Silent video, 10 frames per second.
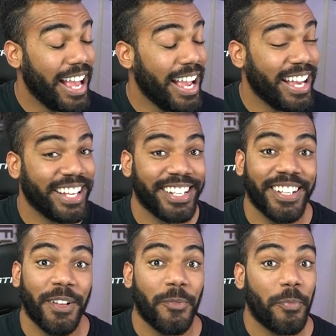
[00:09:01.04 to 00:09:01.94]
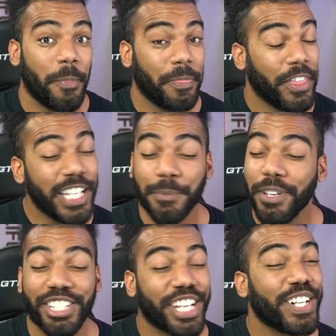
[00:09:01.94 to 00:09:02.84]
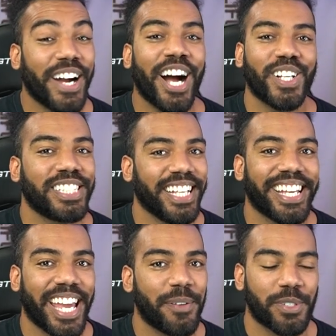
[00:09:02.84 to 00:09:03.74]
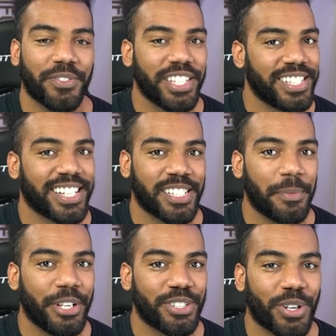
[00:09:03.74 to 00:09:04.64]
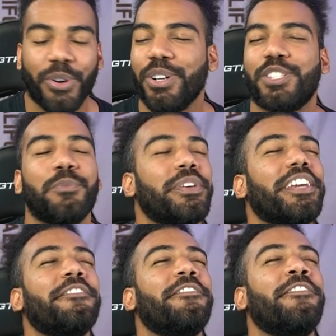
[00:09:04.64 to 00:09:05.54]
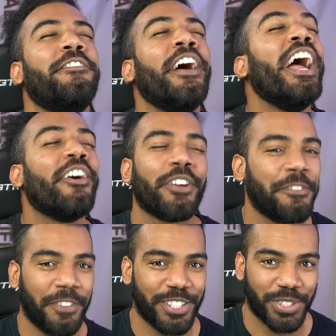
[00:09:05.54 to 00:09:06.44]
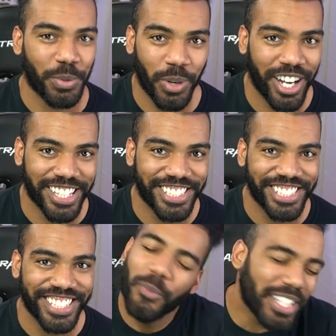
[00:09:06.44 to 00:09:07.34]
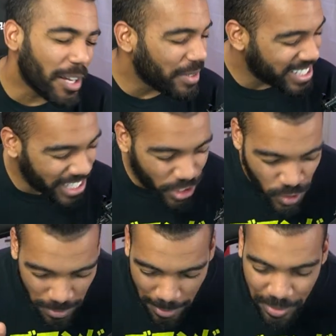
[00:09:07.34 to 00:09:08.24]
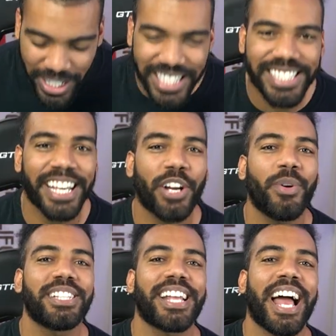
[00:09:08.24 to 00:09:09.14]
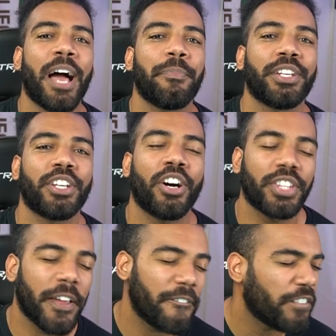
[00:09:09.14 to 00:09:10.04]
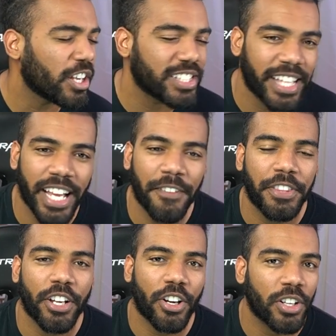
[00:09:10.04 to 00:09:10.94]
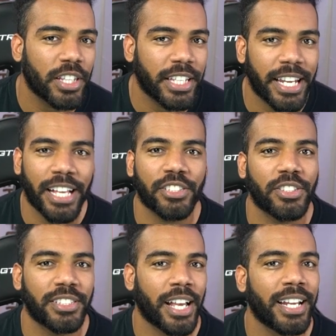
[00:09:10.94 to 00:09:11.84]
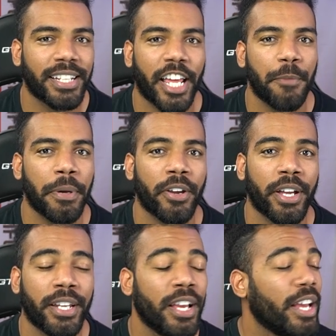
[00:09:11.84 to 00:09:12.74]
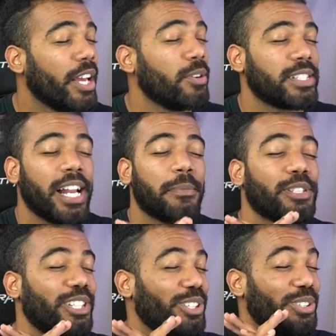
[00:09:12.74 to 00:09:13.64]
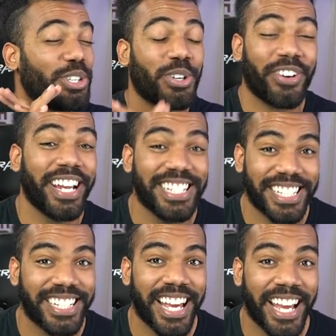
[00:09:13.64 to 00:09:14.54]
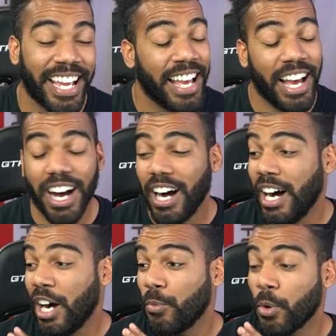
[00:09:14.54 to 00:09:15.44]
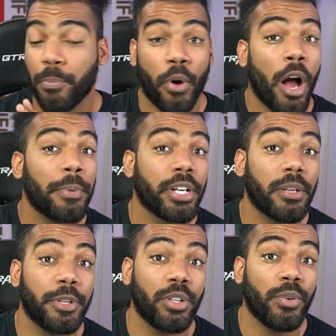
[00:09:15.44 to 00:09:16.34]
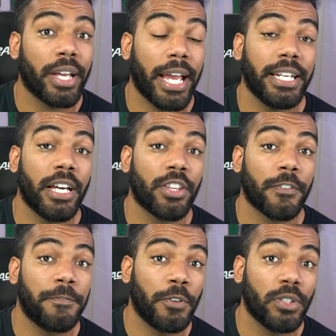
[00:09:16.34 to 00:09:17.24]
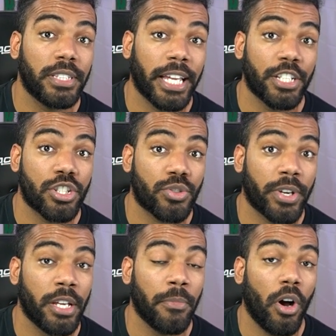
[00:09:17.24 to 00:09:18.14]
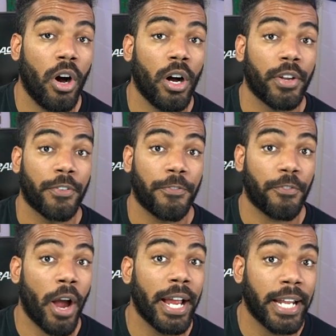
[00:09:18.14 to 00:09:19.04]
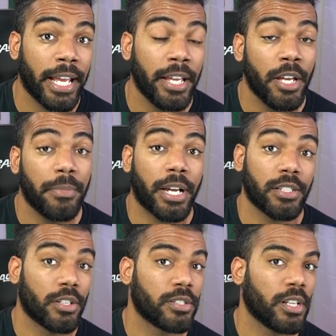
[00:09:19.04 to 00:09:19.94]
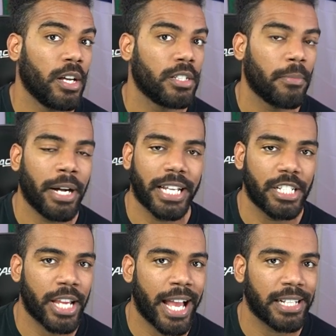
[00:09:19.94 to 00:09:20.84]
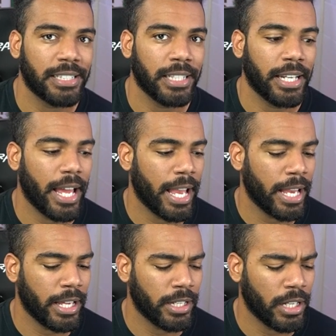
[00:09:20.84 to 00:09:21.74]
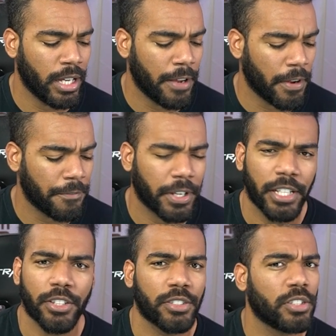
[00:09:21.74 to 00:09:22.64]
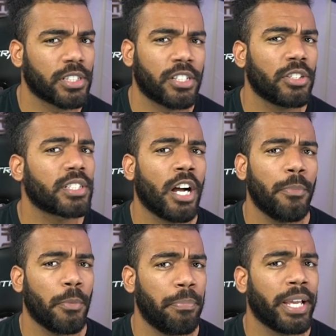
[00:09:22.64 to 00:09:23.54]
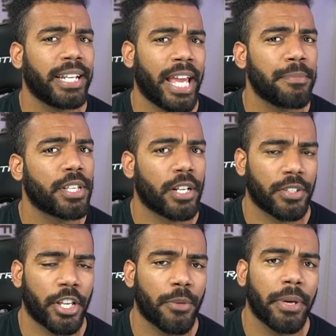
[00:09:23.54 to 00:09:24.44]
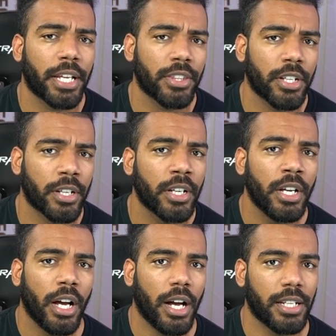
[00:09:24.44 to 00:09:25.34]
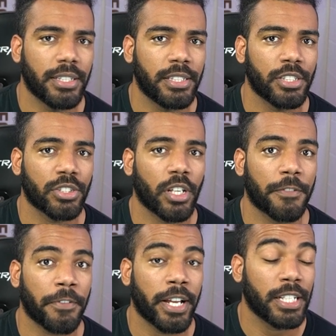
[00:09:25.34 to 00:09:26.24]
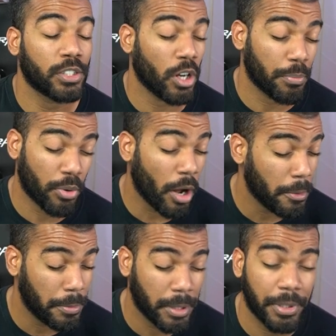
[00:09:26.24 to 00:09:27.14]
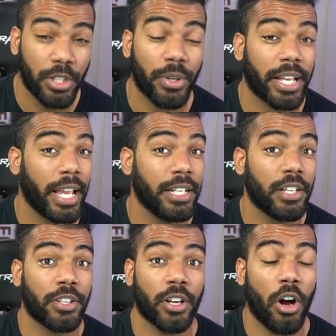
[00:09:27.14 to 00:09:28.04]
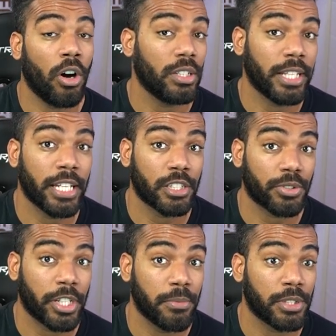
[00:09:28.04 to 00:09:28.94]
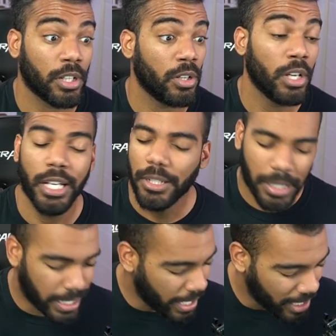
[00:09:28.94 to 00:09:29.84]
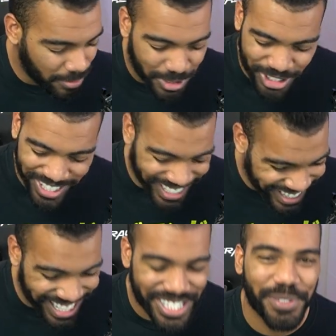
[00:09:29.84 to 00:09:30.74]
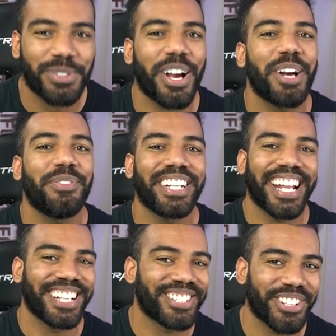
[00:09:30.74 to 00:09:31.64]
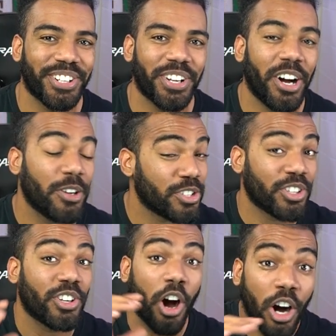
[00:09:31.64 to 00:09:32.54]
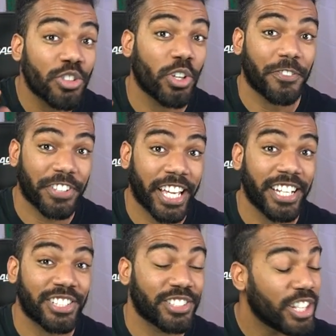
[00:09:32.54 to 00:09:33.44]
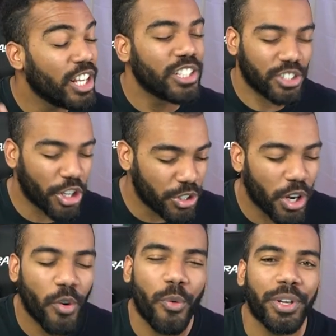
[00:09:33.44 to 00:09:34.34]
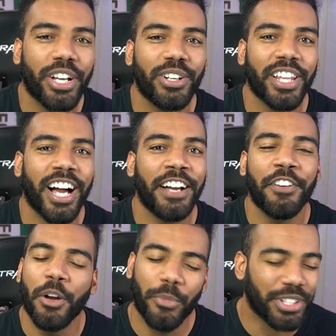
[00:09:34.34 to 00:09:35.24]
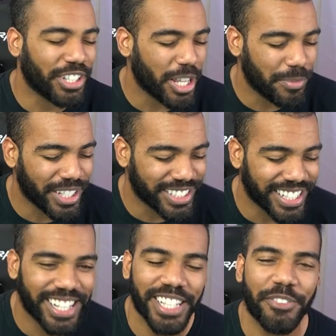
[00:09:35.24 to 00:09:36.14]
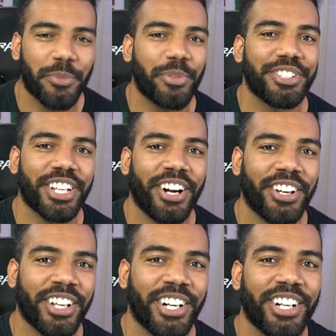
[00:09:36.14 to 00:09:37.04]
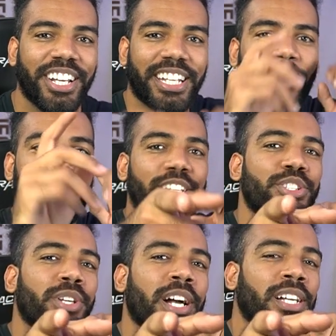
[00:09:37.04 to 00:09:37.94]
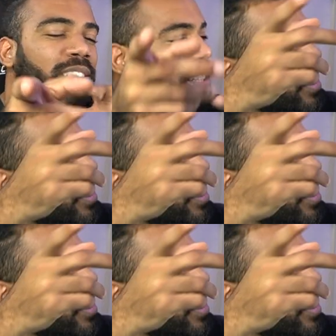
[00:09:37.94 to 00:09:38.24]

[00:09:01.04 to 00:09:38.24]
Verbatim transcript: and these Michigan Ohio State games over these next couple years are going to be very fun to watch. With that being said, those are my biggest takeaways that happened on the first day of the early National Signing Day period. It was an absolute crazy day. Uh, we're probably going to be doing another full day stream on Friday because there's uh, Domani Jackson and uh, I, I, forget there's a, there's a couple big names that are that are making their uh, decisions on Friday. So I'll probably be doing another all day stream. So Again, be sure to hit that subscribe button and so you know turn on all notifications so you know when we go live. With all that being said, I love and appreciate all y'all. I will catch you guys